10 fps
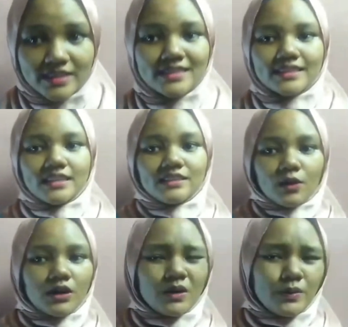this
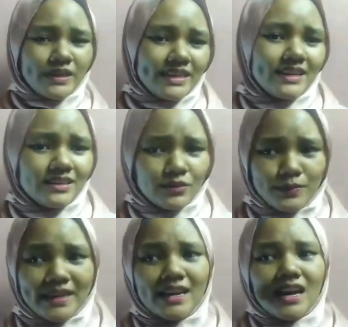occurs when the economy
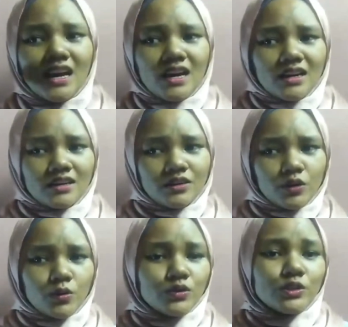
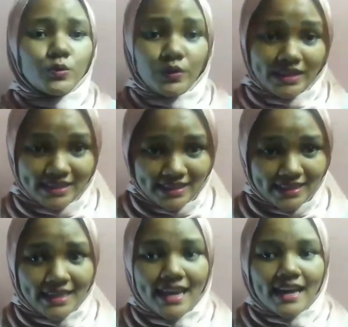grows quickly
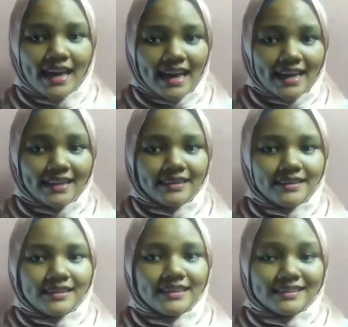and
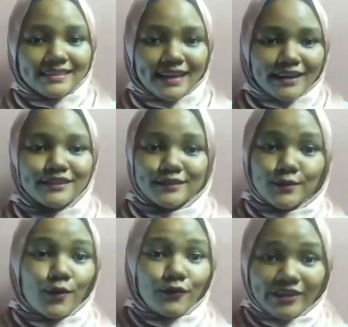it starts to
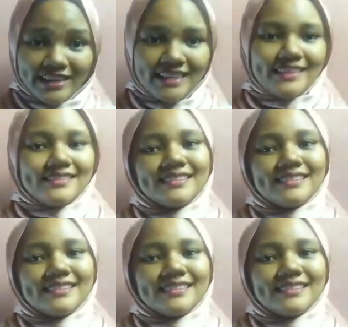overheat.